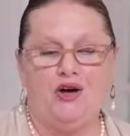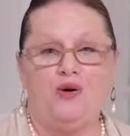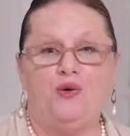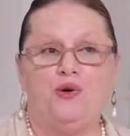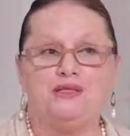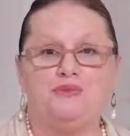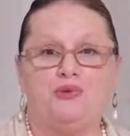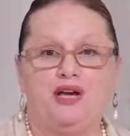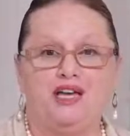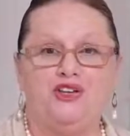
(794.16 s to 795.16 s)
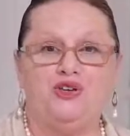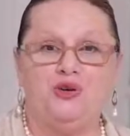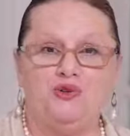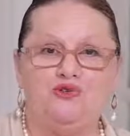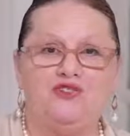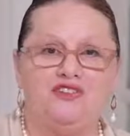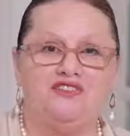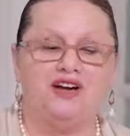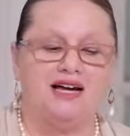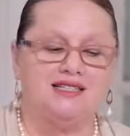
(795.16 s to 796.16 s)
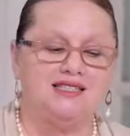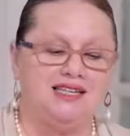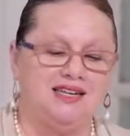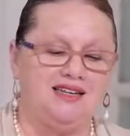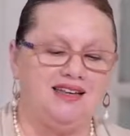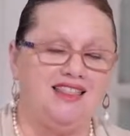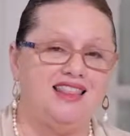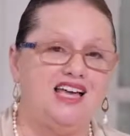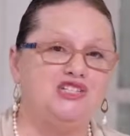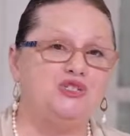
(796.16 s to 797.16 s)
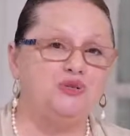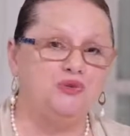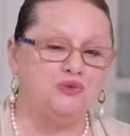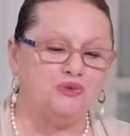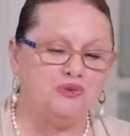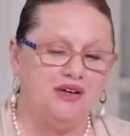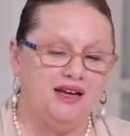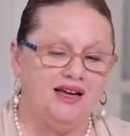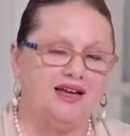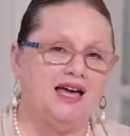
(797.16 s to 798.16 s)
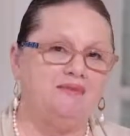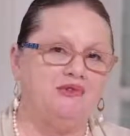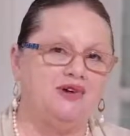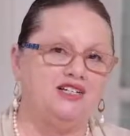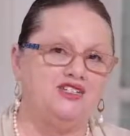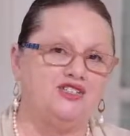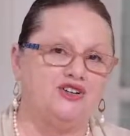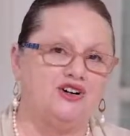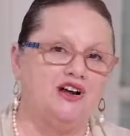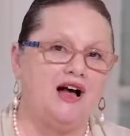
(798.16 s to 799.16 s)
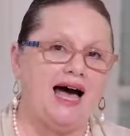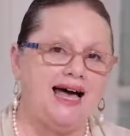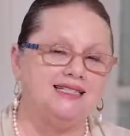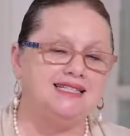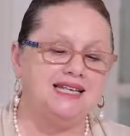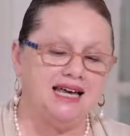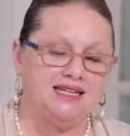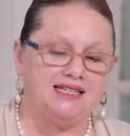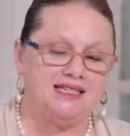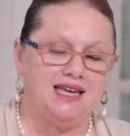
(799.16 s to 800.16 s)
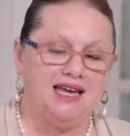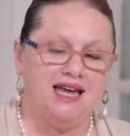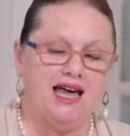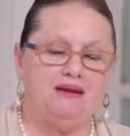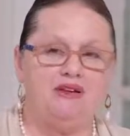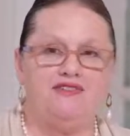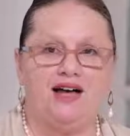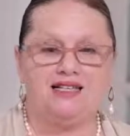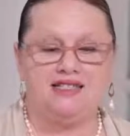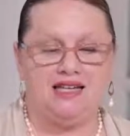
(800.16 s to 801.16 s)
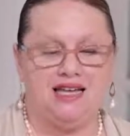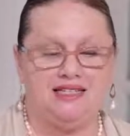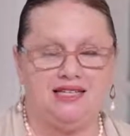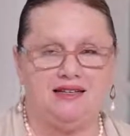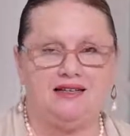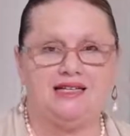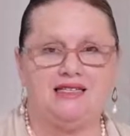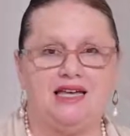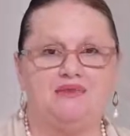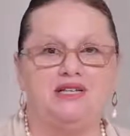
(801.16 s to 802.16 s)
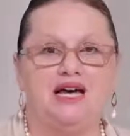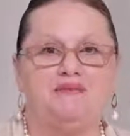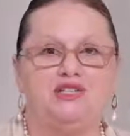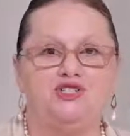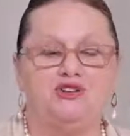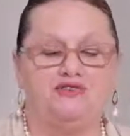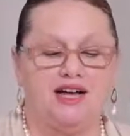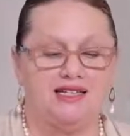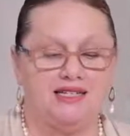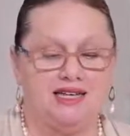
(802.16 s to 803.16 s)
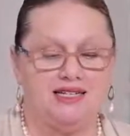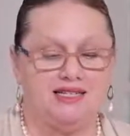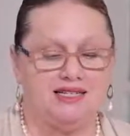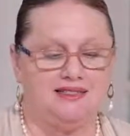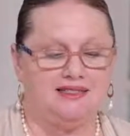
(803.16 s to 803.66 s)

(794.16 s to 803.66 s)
who is bringing you for the vaccine, they too can register at site and be vaccinated the same time that you're vaccinated.